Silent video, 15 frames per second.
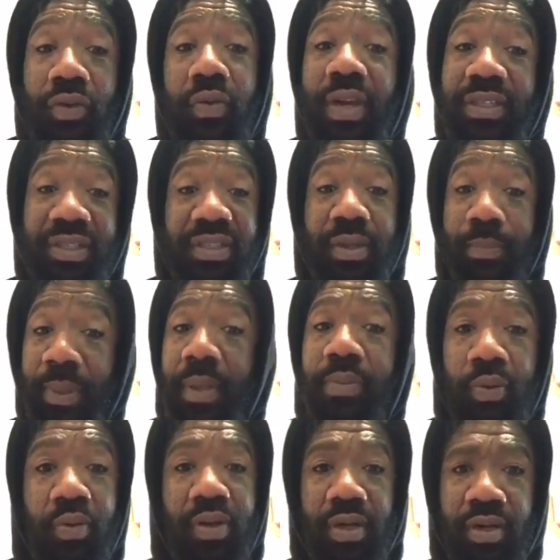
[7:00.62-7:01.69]
the questions the
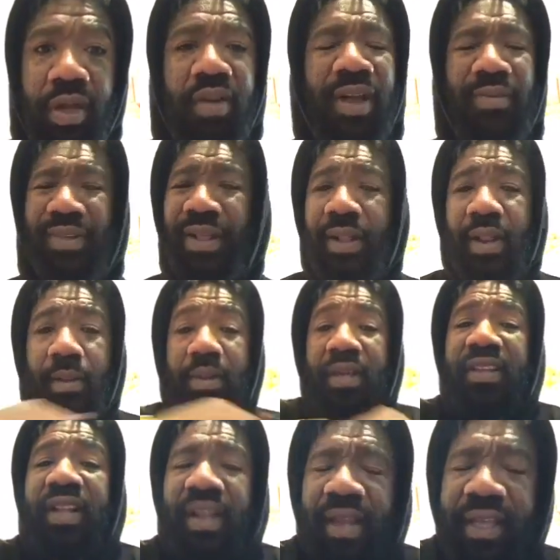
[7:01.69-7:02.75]
people want to know.
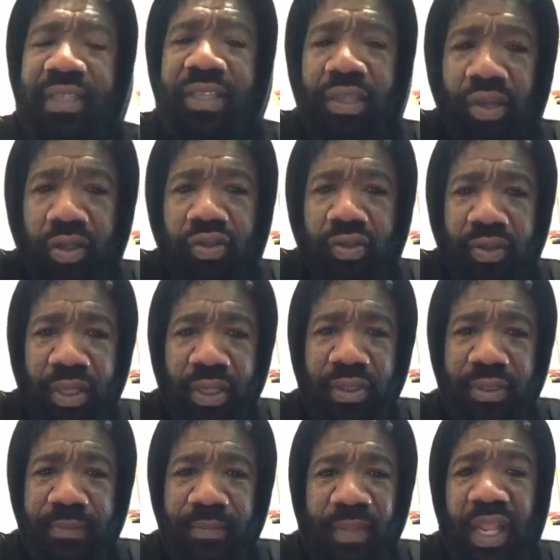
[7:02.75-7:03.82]
Is he on
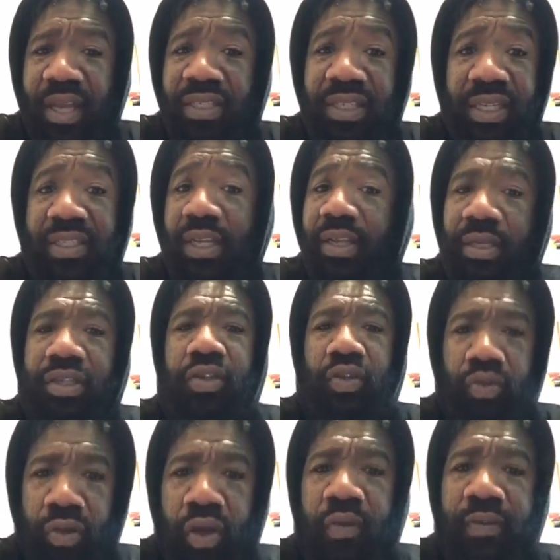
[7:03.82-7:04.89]
drugs? Do
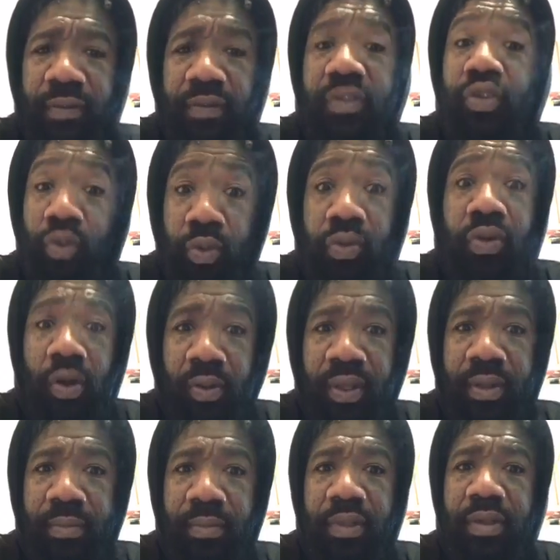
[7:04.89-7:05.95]
you know
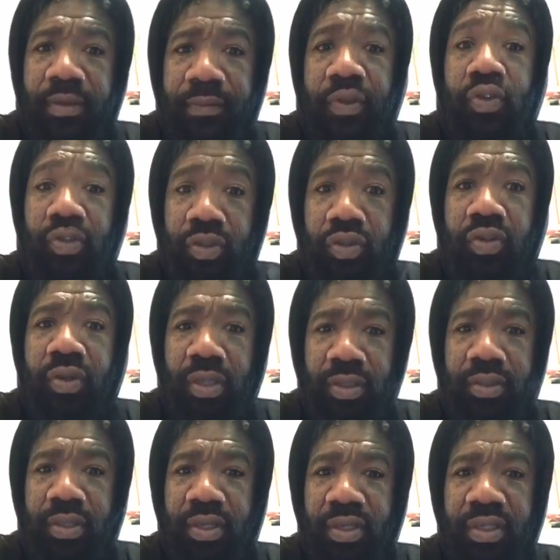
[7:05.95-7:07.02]
him of using
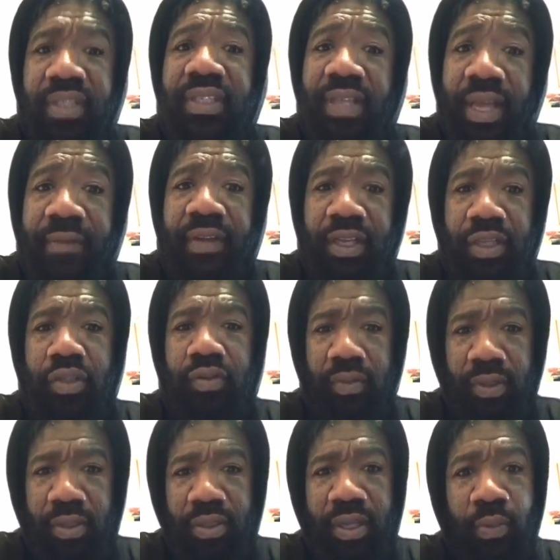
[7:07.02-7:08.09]
drugs? Does he have a
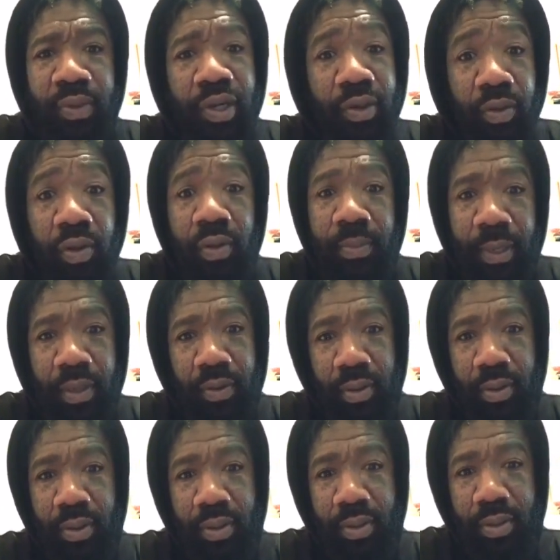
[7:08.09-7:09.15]
history that we don't know about?
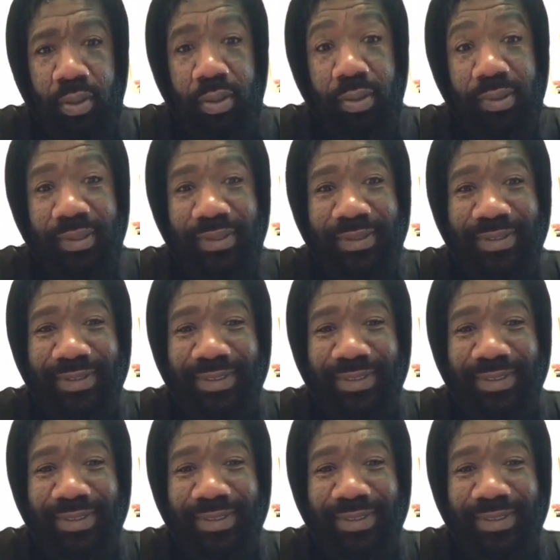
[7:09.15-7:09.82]
Okay,